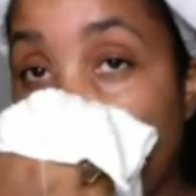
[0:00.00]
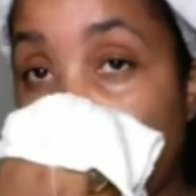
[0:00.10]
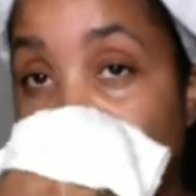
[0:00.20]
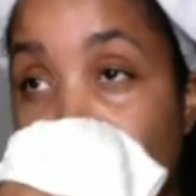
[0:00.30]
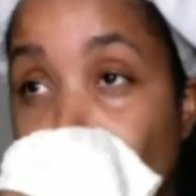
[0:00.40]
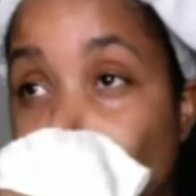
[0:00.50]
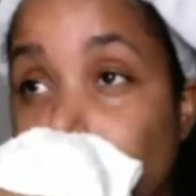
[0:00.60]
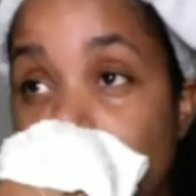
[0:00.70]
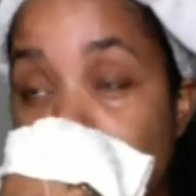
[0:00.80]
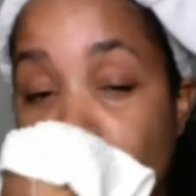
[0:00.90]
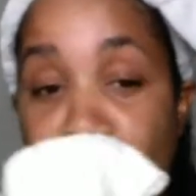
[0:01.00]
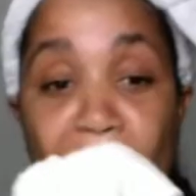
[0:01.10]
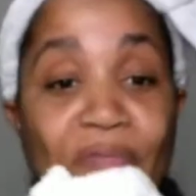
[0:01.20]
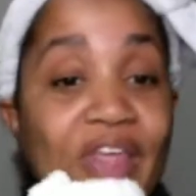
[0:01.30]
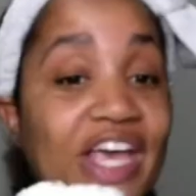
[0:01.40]
of
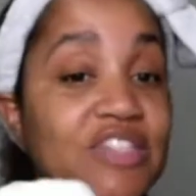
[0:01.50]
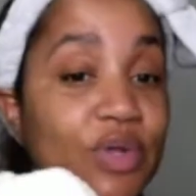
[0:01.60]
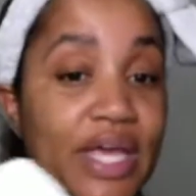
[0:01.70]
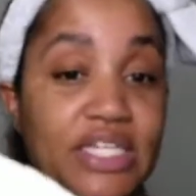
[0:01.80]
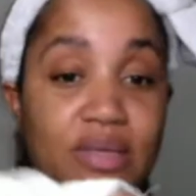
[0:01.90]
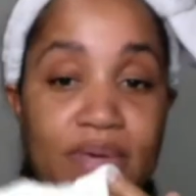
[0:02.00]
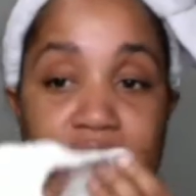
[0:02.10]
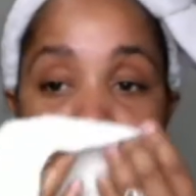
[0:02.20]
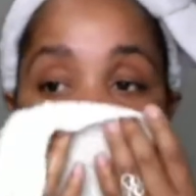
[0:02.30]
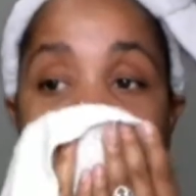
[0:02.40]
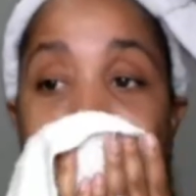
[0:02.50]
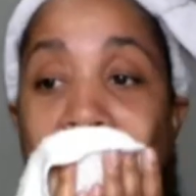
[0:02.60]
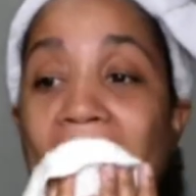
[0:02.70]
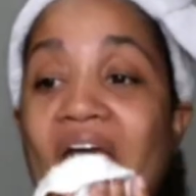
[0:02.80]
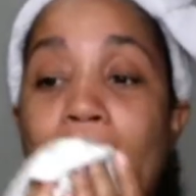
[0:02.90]
the exfoliation beads off,
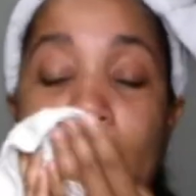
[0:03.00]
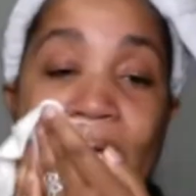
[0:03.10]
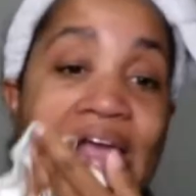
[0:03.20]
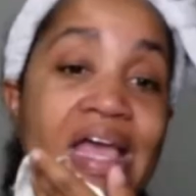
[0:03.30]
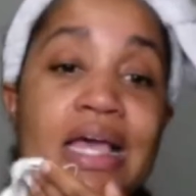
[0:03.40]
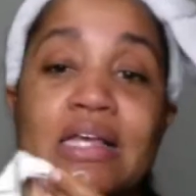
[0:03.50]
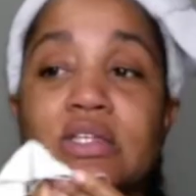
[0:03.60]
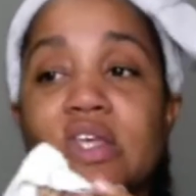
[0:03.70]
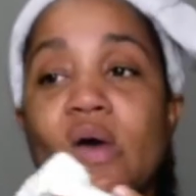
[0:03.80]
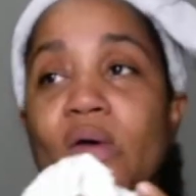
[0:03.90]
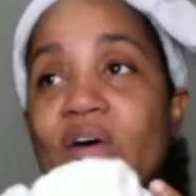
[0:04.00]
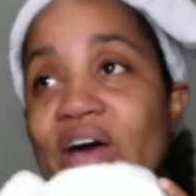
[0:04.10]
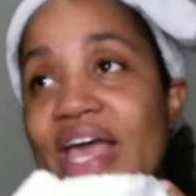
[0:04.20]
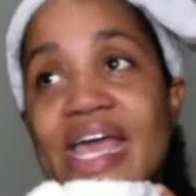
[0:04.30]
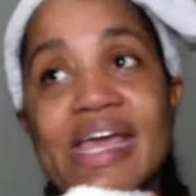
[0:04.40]
okay? So go
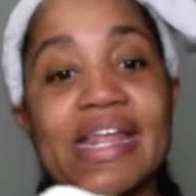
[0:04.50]
ahead,